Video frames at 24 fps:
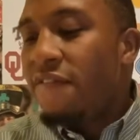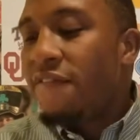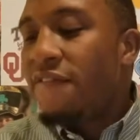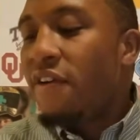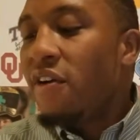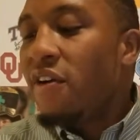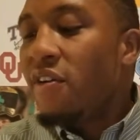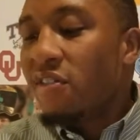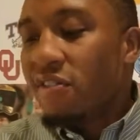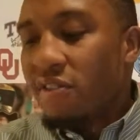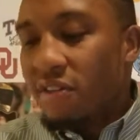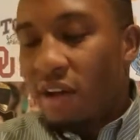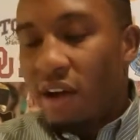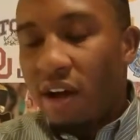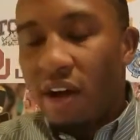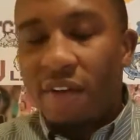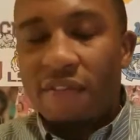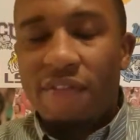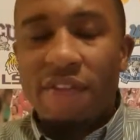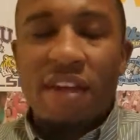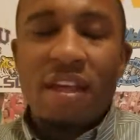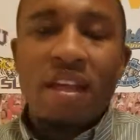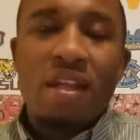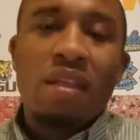First
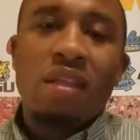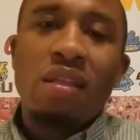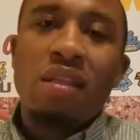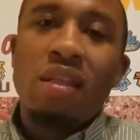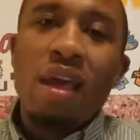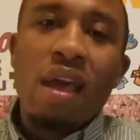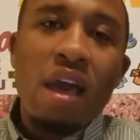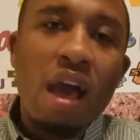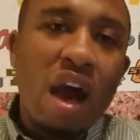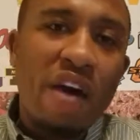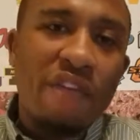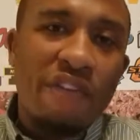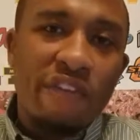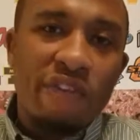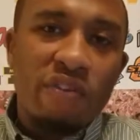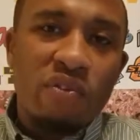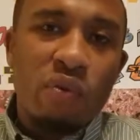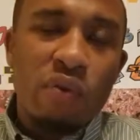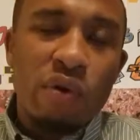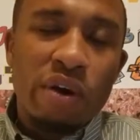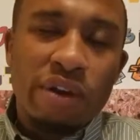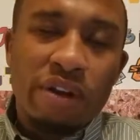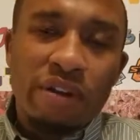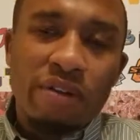off, stay off of
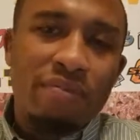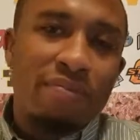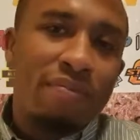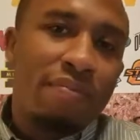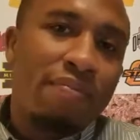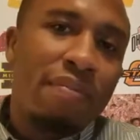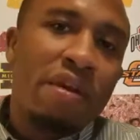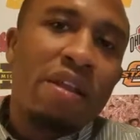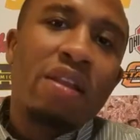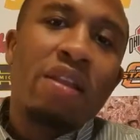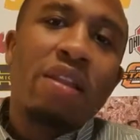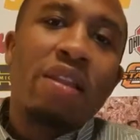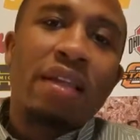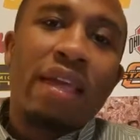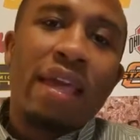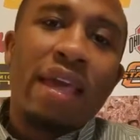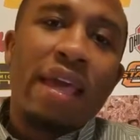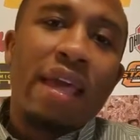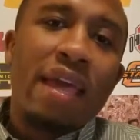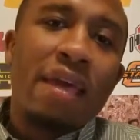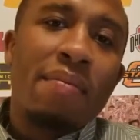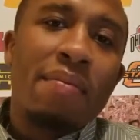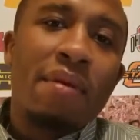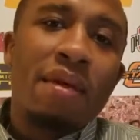Twitter. Middle of the
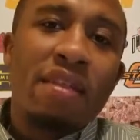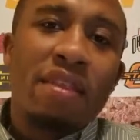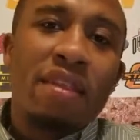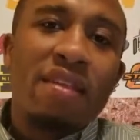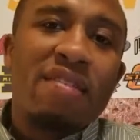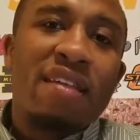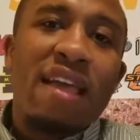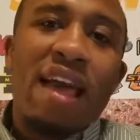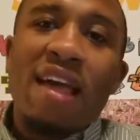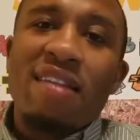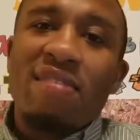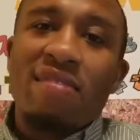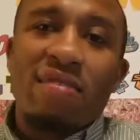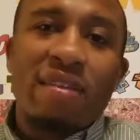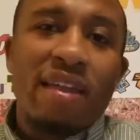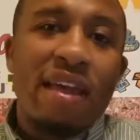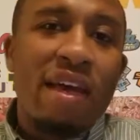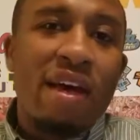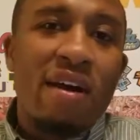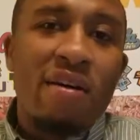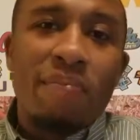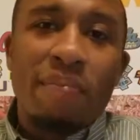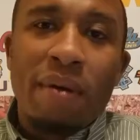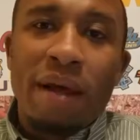game, these guys are
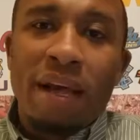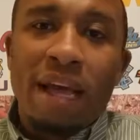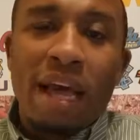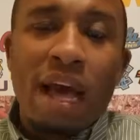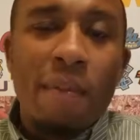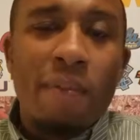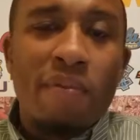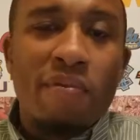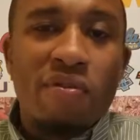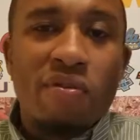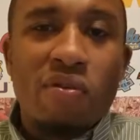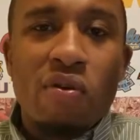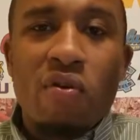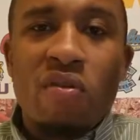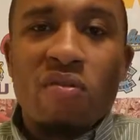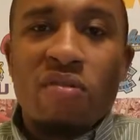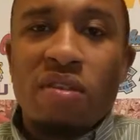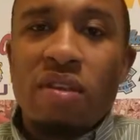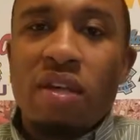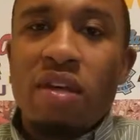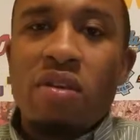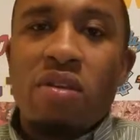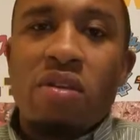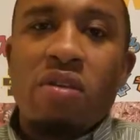down by a couple scores,
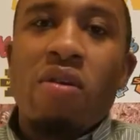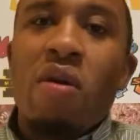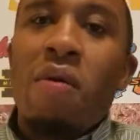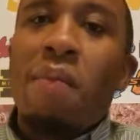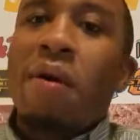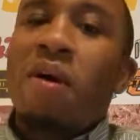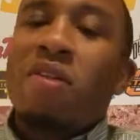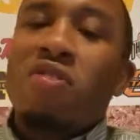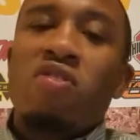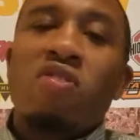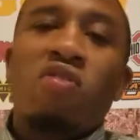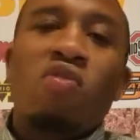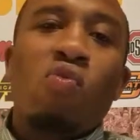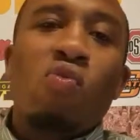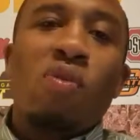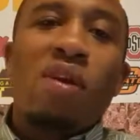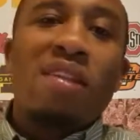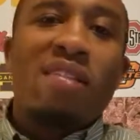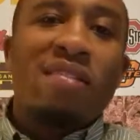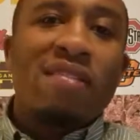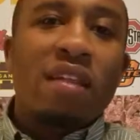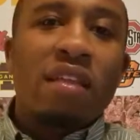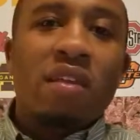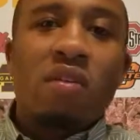and they show a bunch of
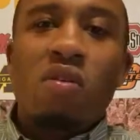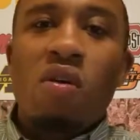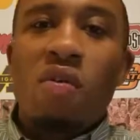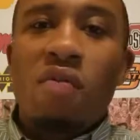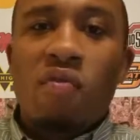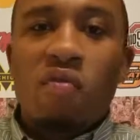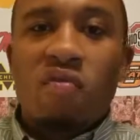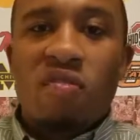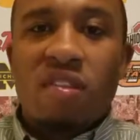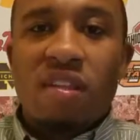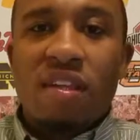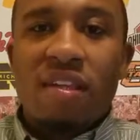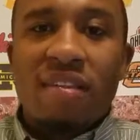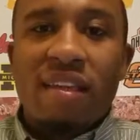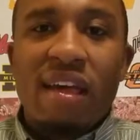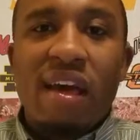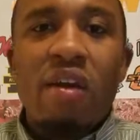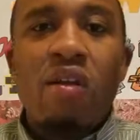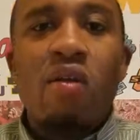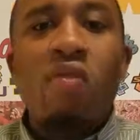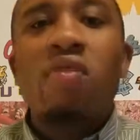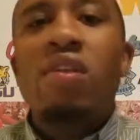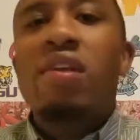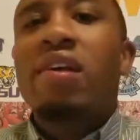tweets that Louisville sent
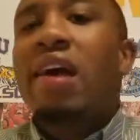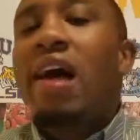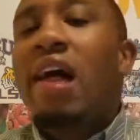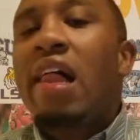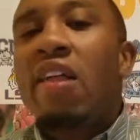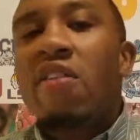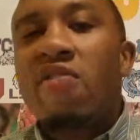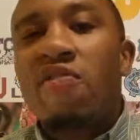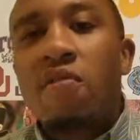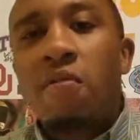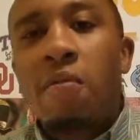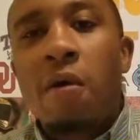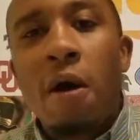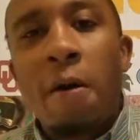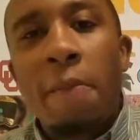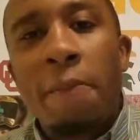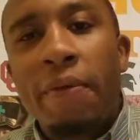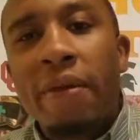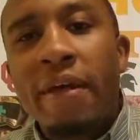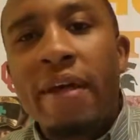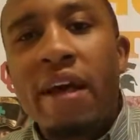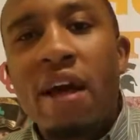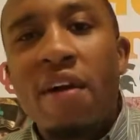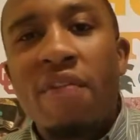out. Oh, the College
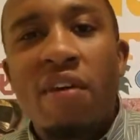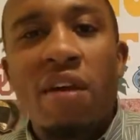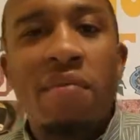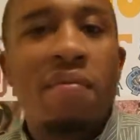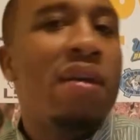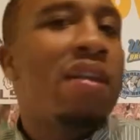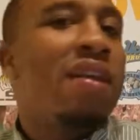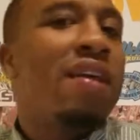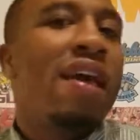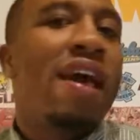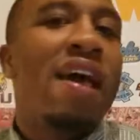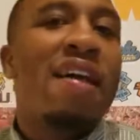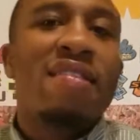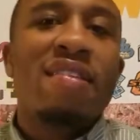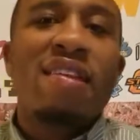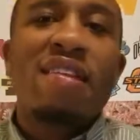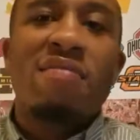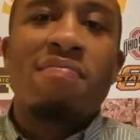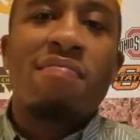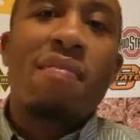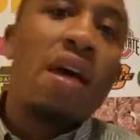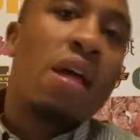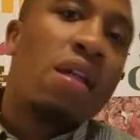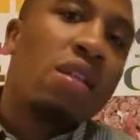Football Playoff Committee has
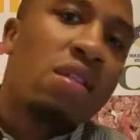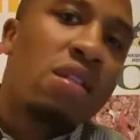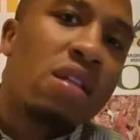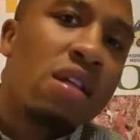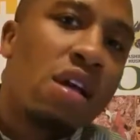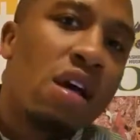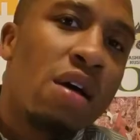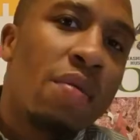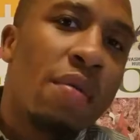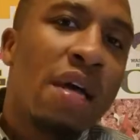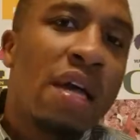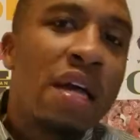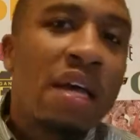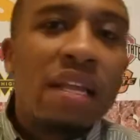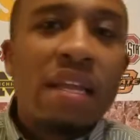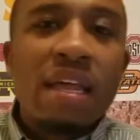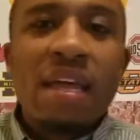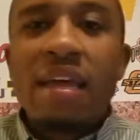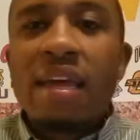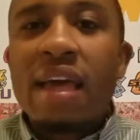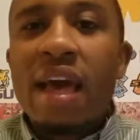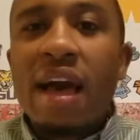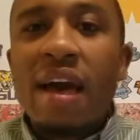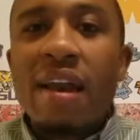us messed up.
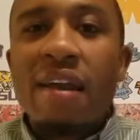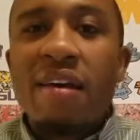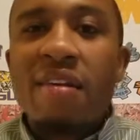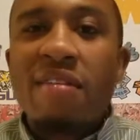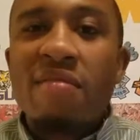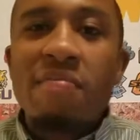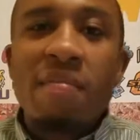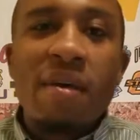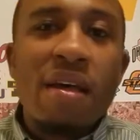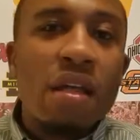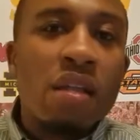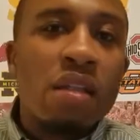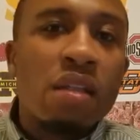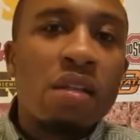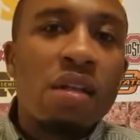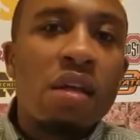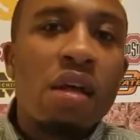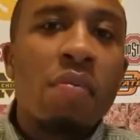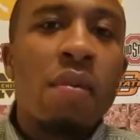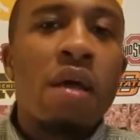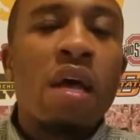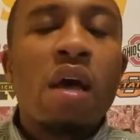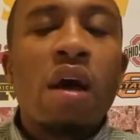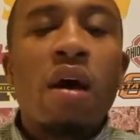They got us messed
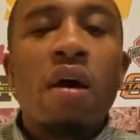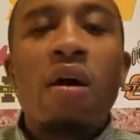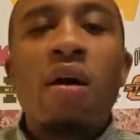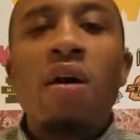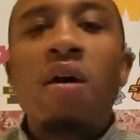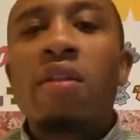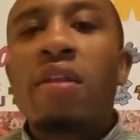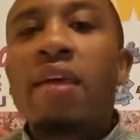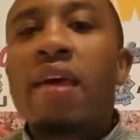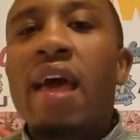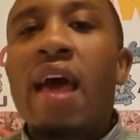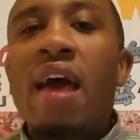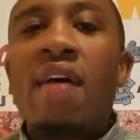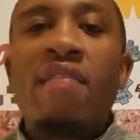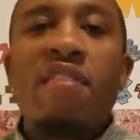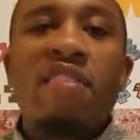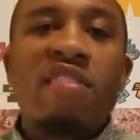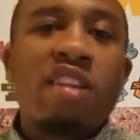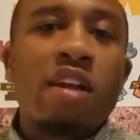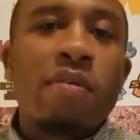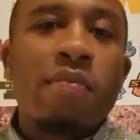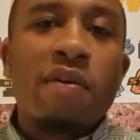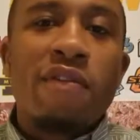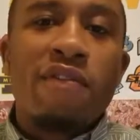up. Oh, they have
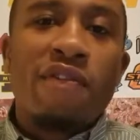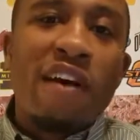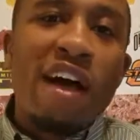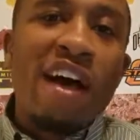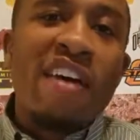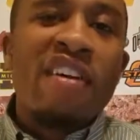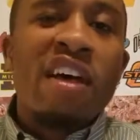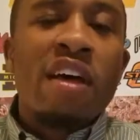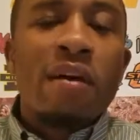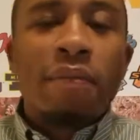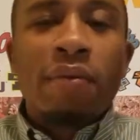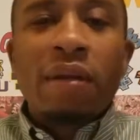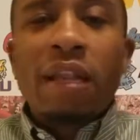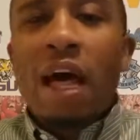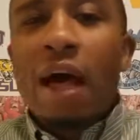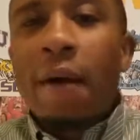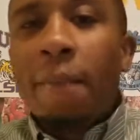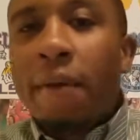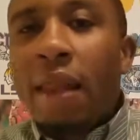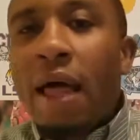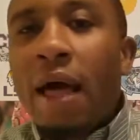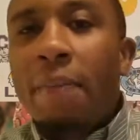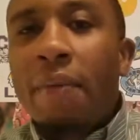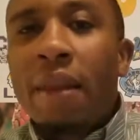us number 5.
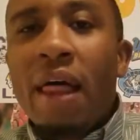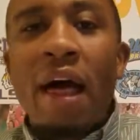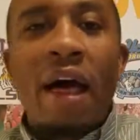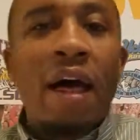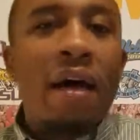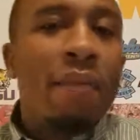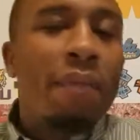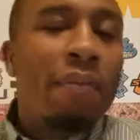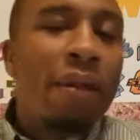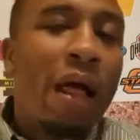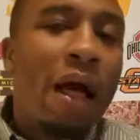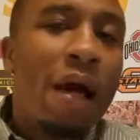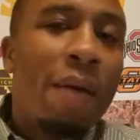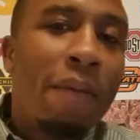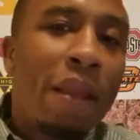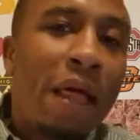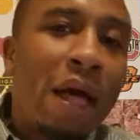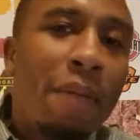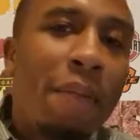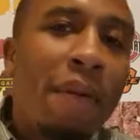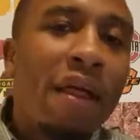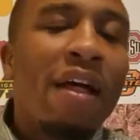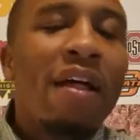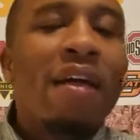Blah, blah, blah, blah,
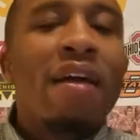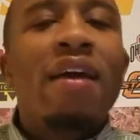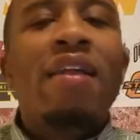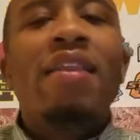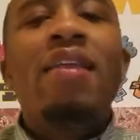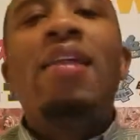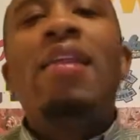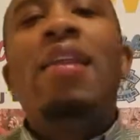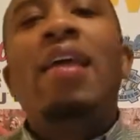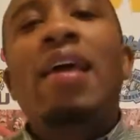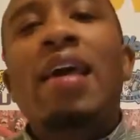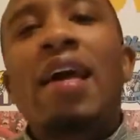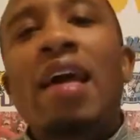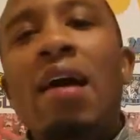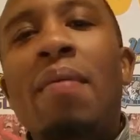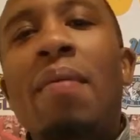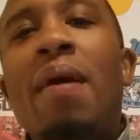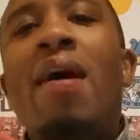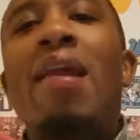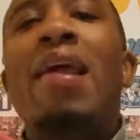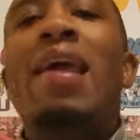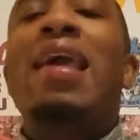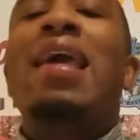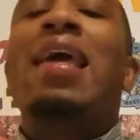blah, blah. And then they come
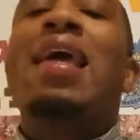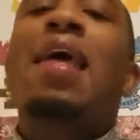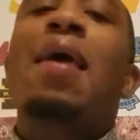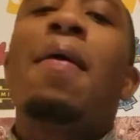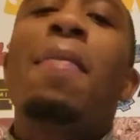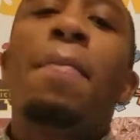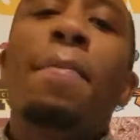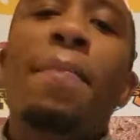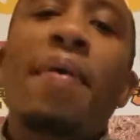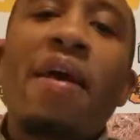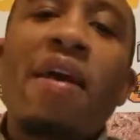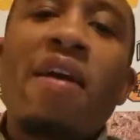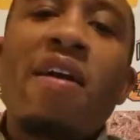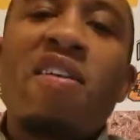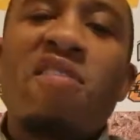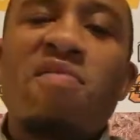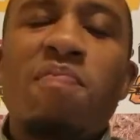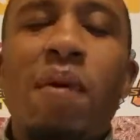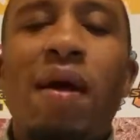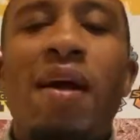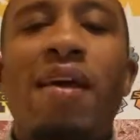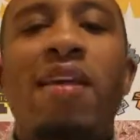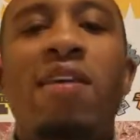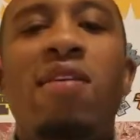out and get
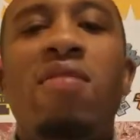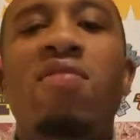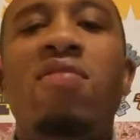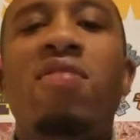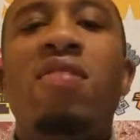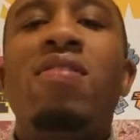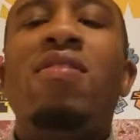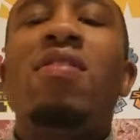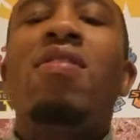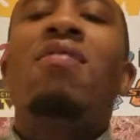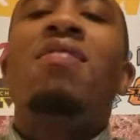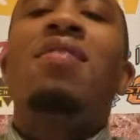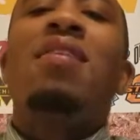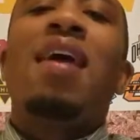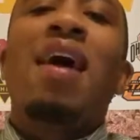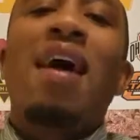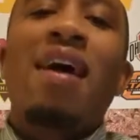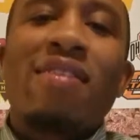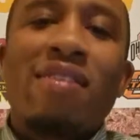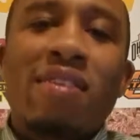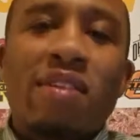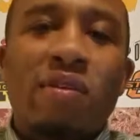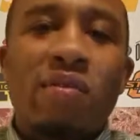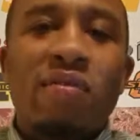embarrassed by Houston on
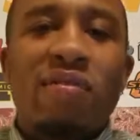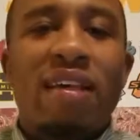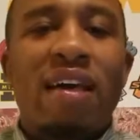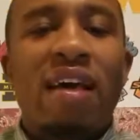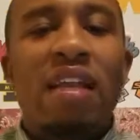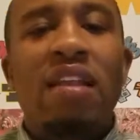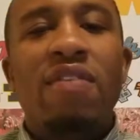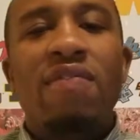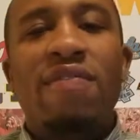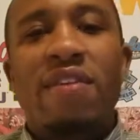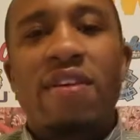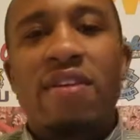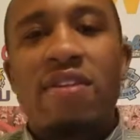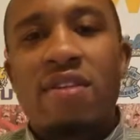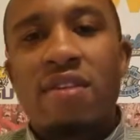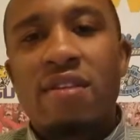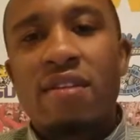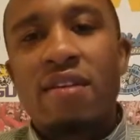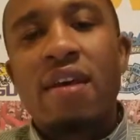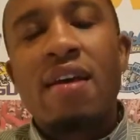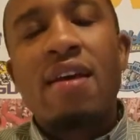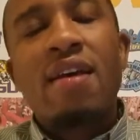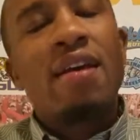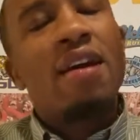national
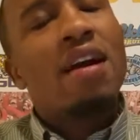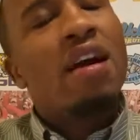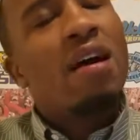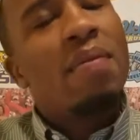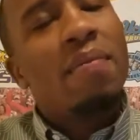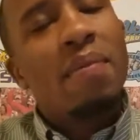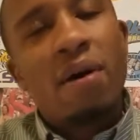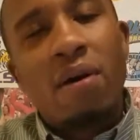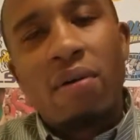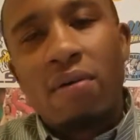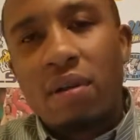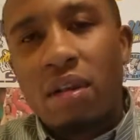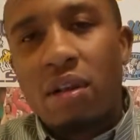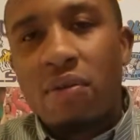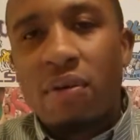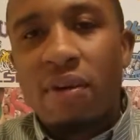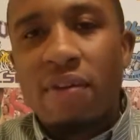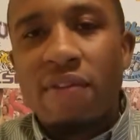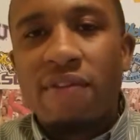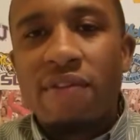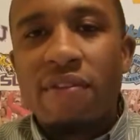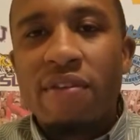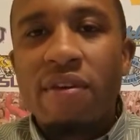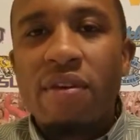television. Come on,
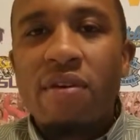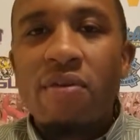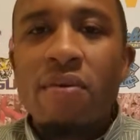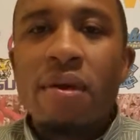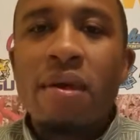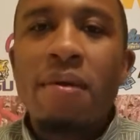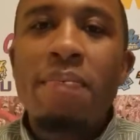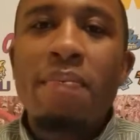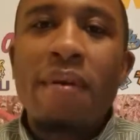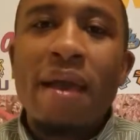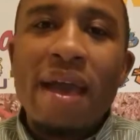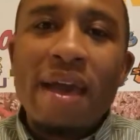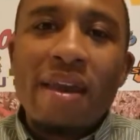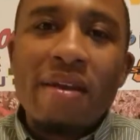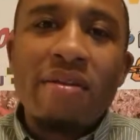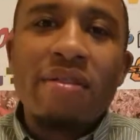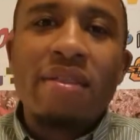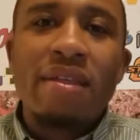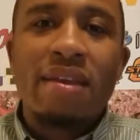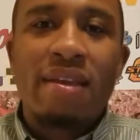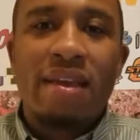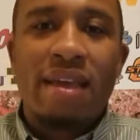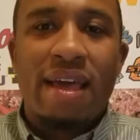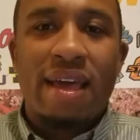Louisville. We better
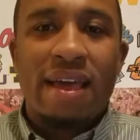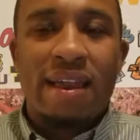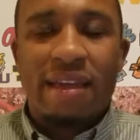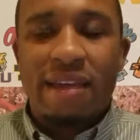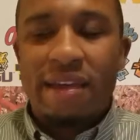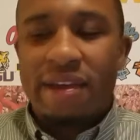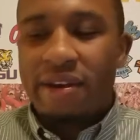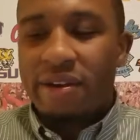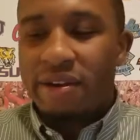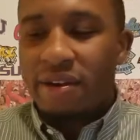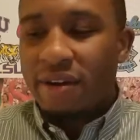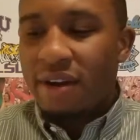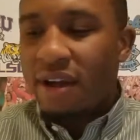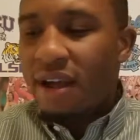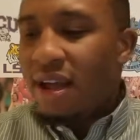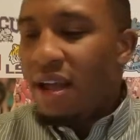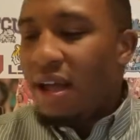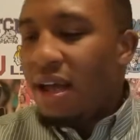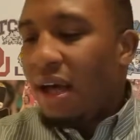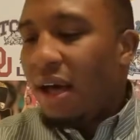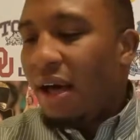than that here.